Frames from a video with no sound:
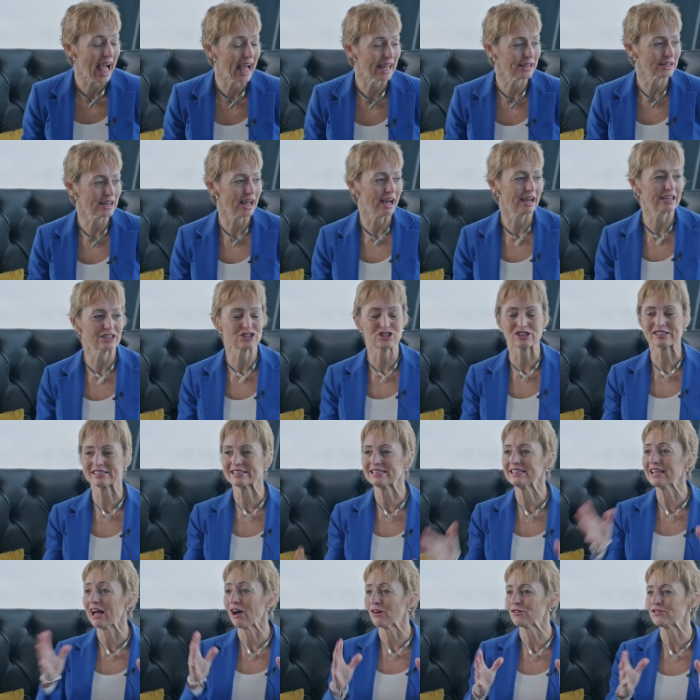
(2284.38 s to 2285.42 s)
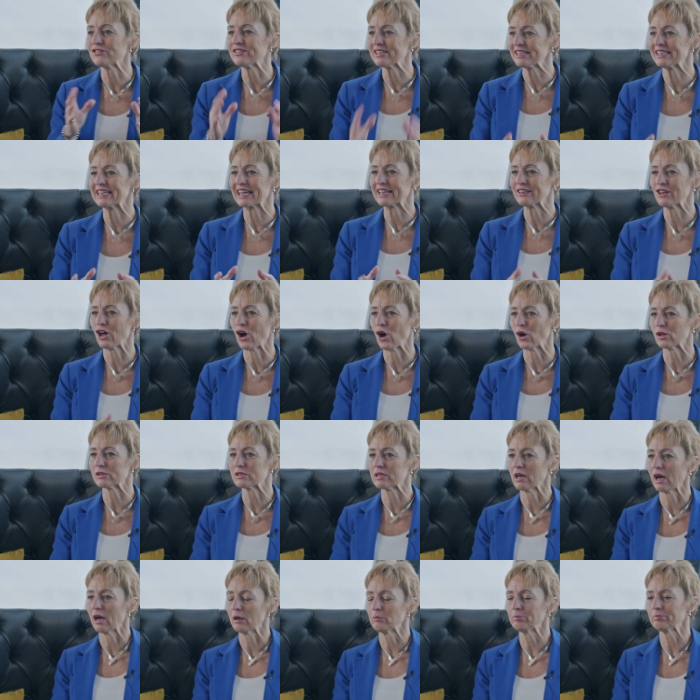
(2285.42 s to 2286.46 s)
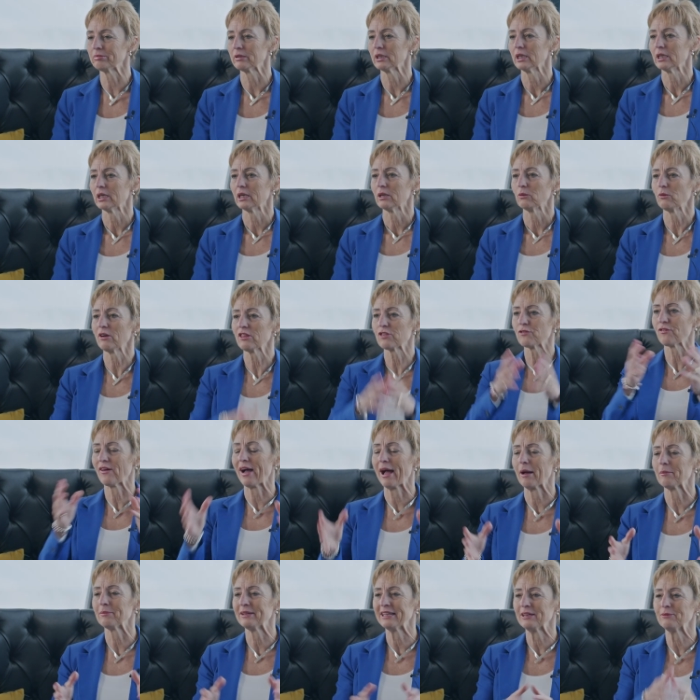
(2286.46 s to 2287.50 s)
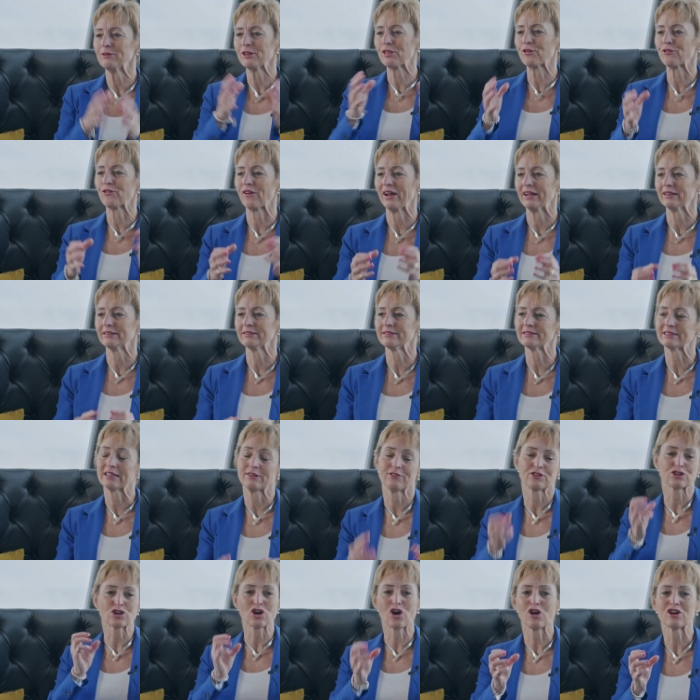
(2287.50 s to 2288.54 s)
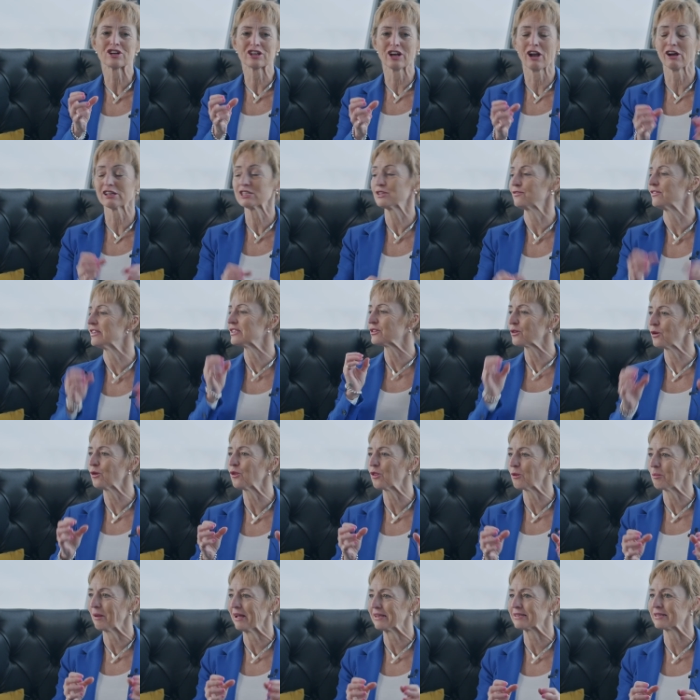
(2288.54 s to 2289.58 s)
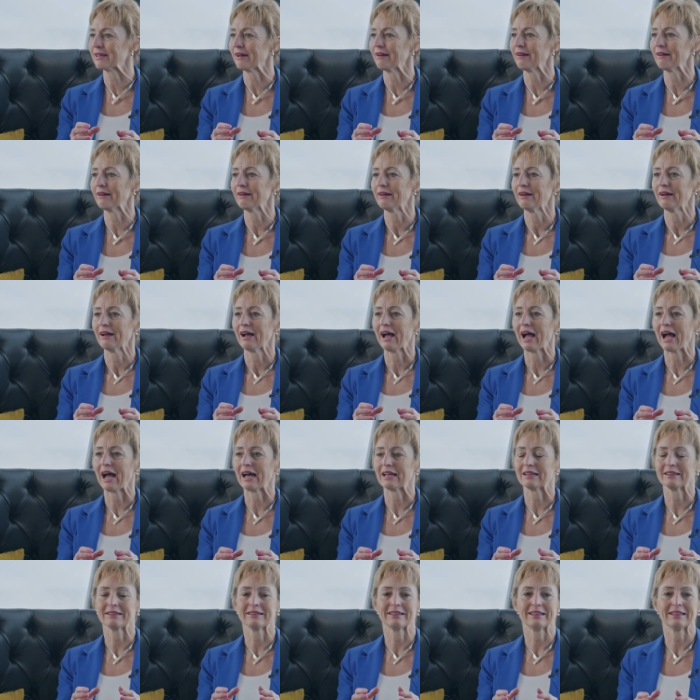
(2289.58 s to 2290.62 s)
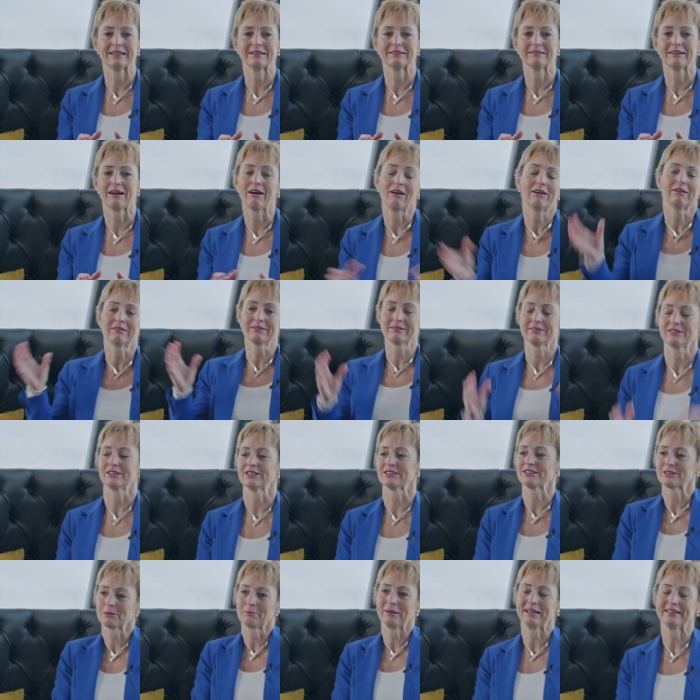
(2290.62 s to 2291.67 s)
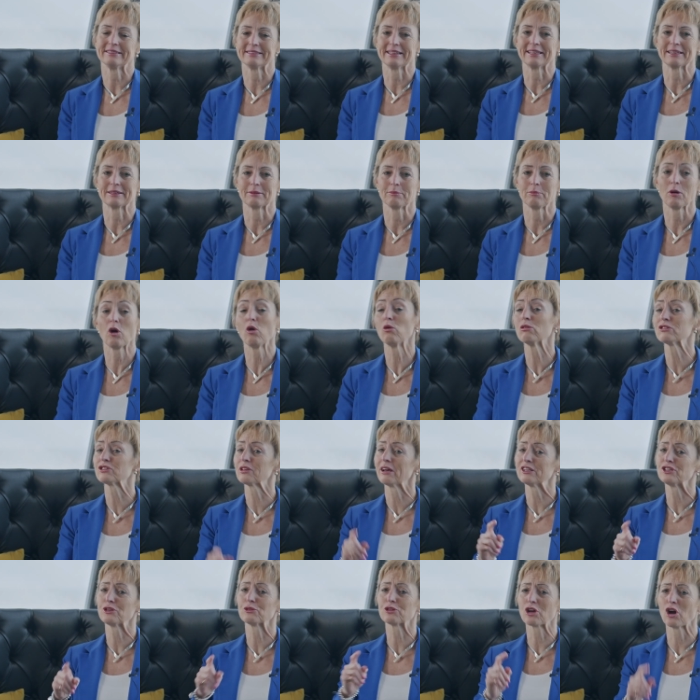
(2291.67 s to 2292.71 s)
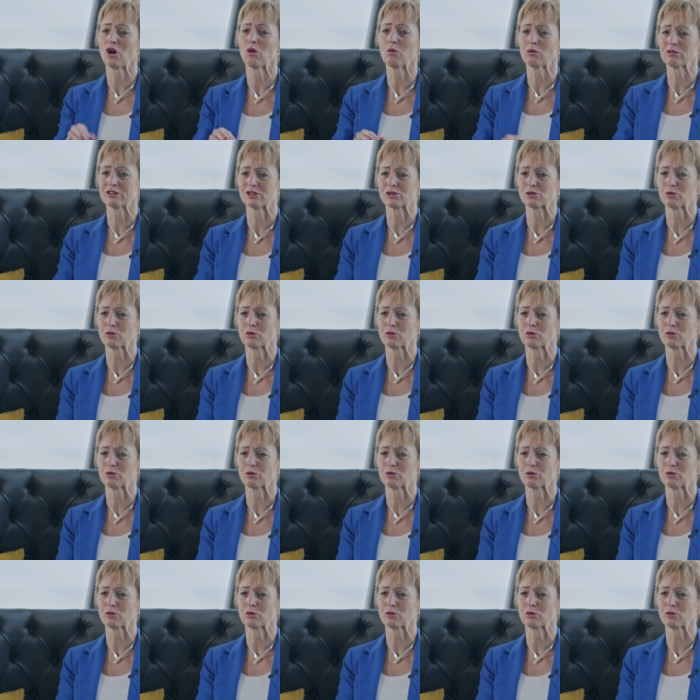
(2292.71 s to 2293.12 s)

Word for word: And I just love sitting in the hot tub, with family, with friends. If you've got a glass fits, all the better. And oh, it's amazing. But also, I do cold water